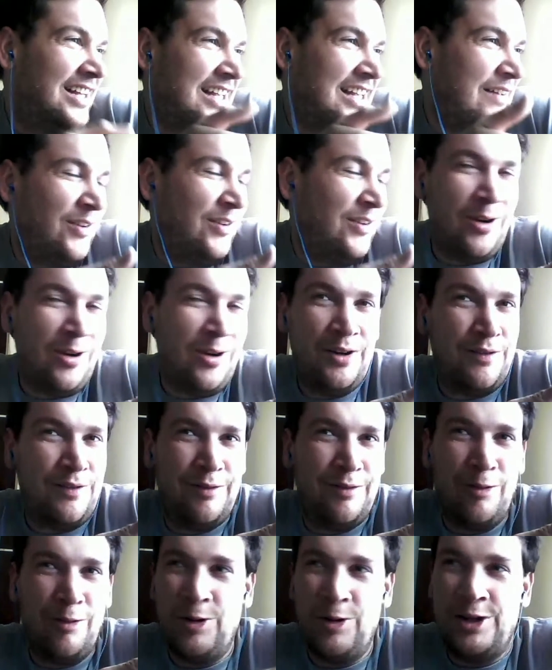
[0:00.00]
like if you're under
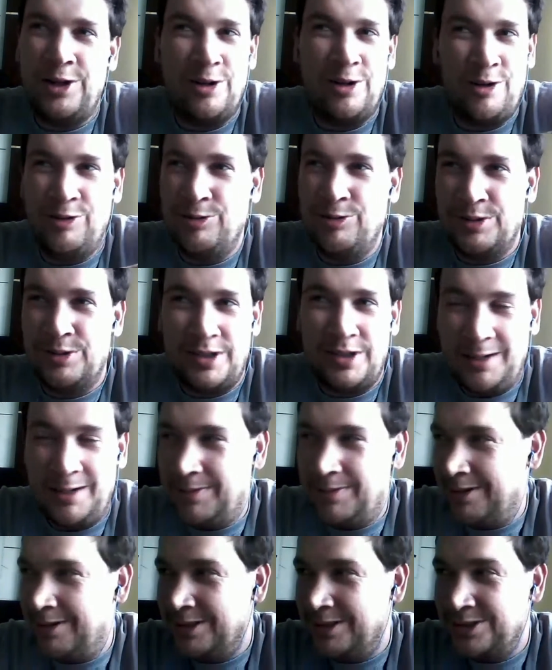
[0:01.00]
40, you're cool with gay
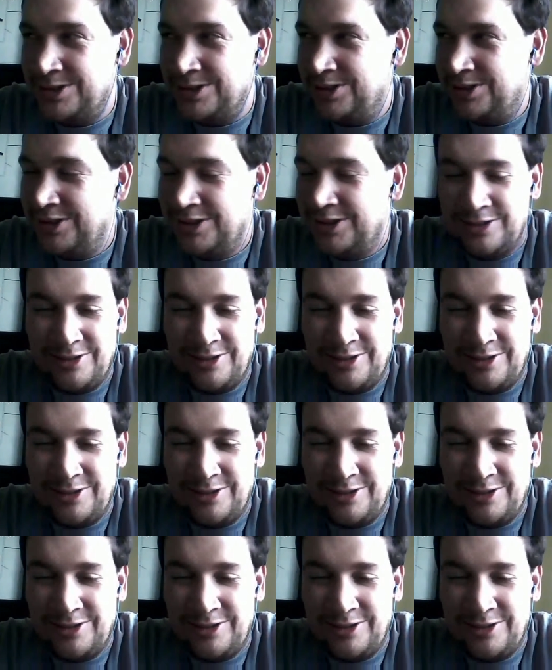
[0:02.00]
marriage.